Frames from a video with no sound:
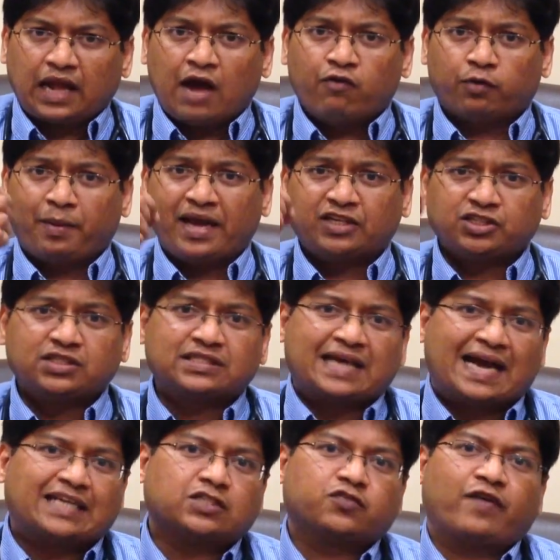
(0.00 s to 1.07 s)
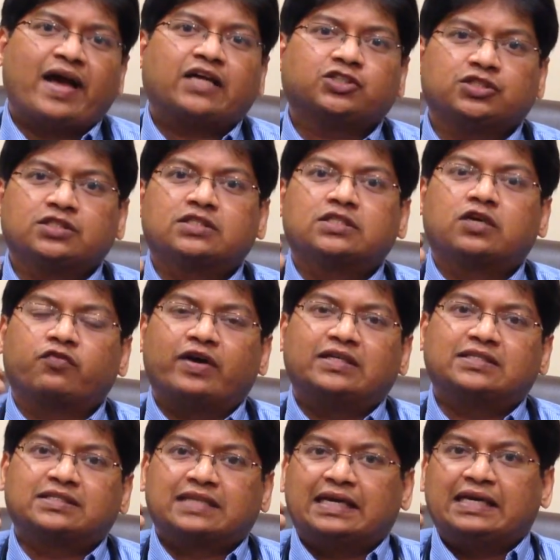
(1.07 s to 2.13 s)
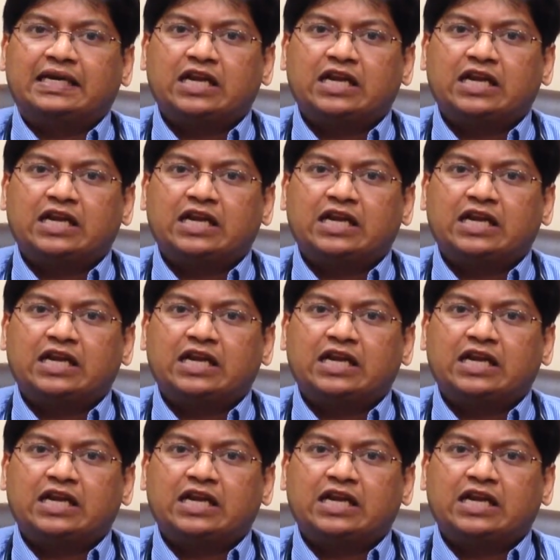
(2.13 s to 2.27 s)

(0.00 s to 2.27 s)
Our patient satisfaction survey said